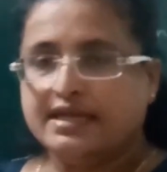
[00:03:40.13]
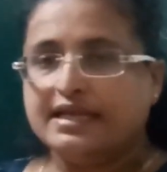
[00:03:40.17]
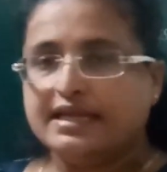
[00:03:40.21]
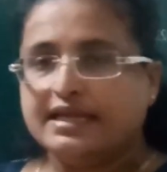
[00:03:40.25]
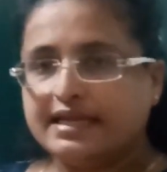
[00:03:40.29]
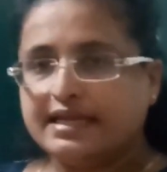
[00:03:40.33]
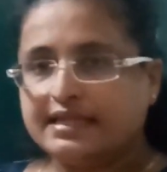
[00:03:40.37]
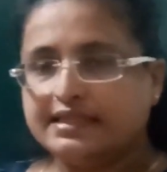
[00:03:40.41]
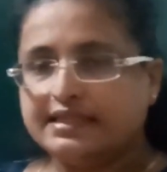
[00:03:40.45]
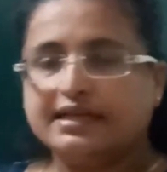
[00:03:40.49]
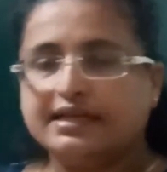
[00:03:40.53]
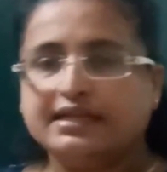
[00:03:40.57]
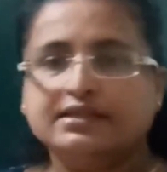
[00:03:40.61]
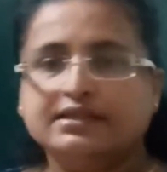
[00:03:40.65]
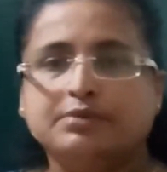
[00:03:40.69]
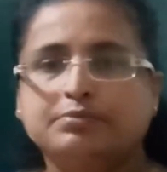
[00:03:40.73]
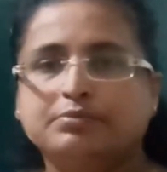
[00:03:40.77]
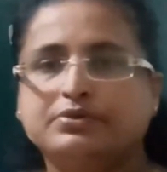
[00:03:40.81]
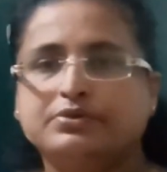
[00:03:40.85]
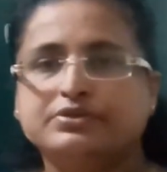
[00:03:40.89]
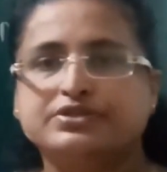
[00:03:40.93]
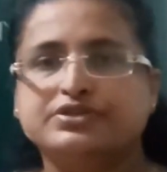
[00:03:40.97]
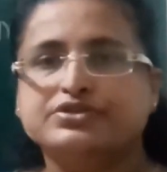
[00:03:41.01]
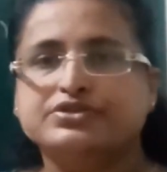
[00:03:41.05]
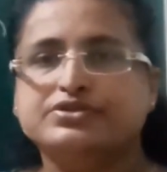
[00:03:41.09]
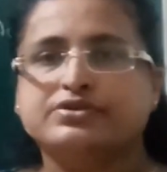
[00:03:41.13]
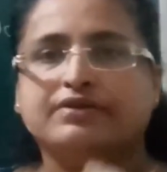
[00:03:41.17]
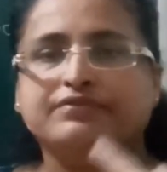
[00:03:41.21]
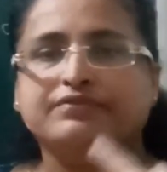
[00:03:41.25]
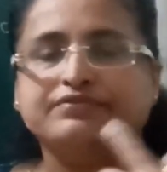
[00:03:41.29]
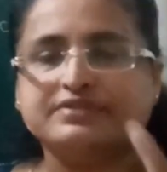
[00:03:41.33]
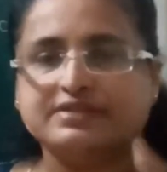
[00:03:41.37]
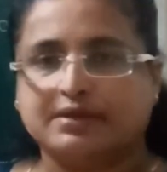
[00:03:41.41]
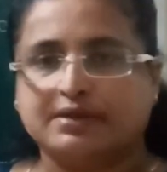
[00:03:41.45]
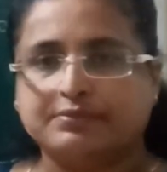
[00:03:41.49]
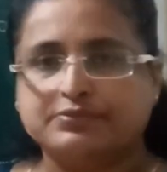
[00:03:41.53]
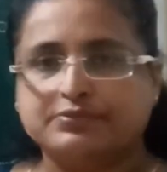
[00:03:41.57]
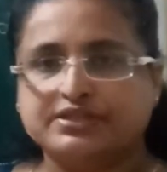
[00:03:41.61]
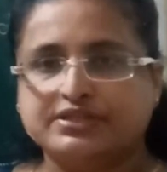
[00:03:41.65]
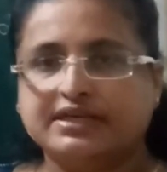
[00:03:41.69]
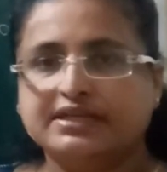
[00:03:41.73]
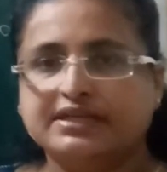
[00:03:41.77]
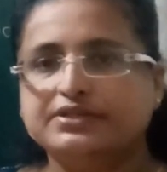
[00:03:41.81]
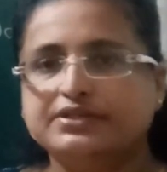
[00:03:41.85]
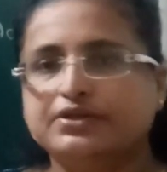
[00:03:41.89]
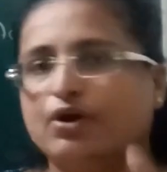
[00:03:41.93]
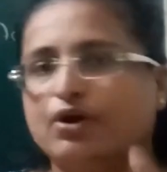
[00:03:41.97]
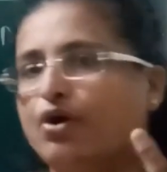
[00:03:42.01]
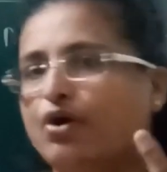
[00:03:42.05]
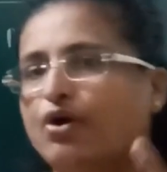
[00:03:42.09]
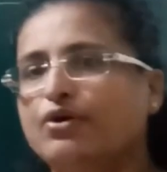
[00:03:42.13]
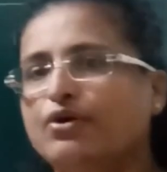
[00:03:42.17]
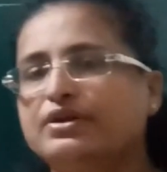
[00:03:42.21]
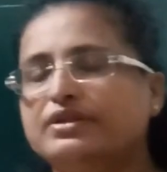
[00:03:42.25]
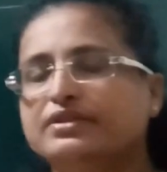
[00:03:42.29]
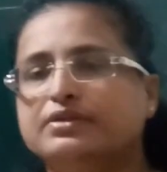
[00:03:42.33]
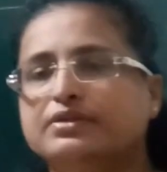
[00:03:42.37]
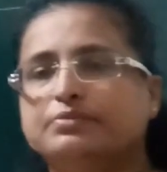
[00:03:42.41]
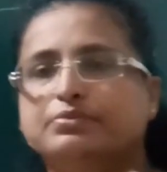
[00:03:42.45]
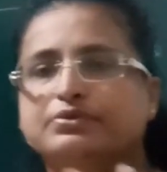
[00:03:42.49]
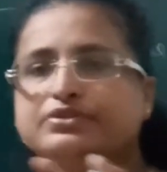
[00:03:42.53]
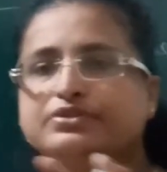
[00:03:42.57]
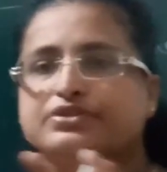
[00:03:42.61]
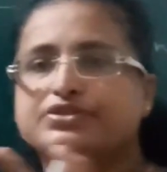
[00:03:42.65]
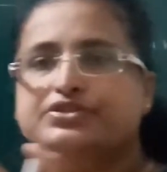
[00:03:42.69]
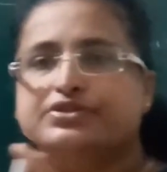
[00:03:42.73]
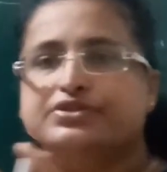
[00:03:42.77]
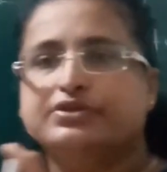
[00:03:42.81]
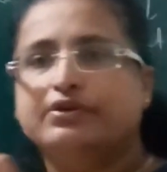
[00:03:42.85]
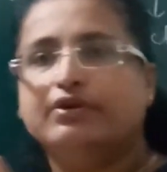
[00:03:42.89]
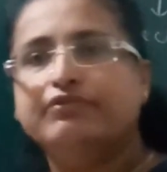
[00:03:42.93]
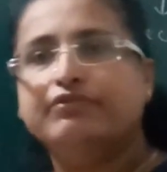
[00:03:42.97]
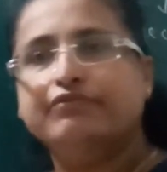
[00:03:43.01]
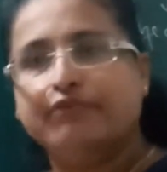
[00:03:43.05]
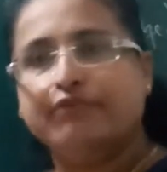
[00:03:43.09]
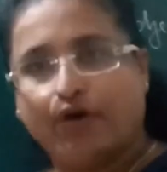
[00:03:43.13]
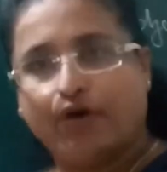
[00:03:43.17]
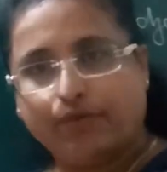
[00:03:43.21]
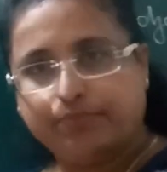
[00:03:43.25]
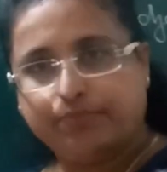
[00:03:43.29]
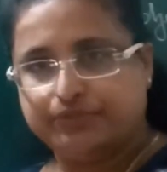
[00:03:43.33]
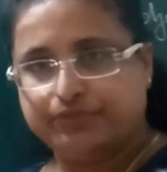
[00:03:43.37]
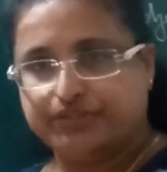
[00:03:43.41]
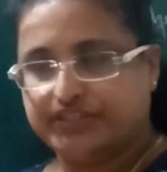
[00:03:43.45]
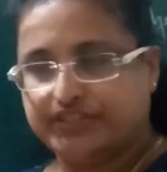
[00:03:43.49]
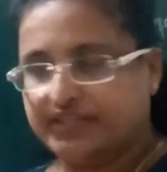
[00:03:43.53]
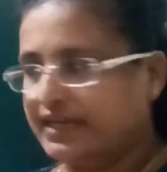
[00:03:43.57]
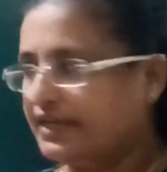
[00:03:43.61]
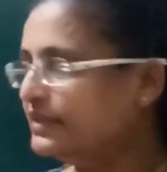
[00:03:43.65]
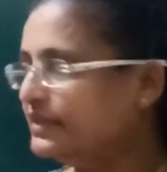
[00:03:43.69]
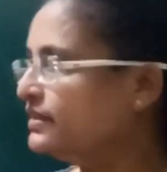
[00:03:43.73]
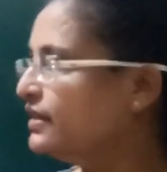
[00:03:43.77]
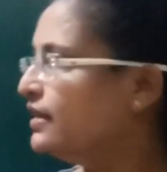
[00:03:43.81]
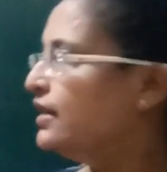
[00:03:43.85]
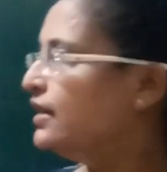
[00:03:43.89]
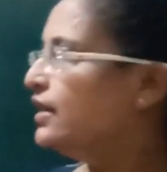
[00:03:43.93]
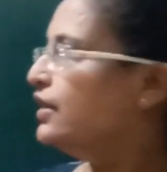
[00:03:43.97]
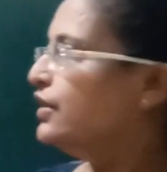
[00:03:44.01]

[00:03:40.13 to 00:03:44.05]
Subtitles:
either in the position of subject or in the position of object,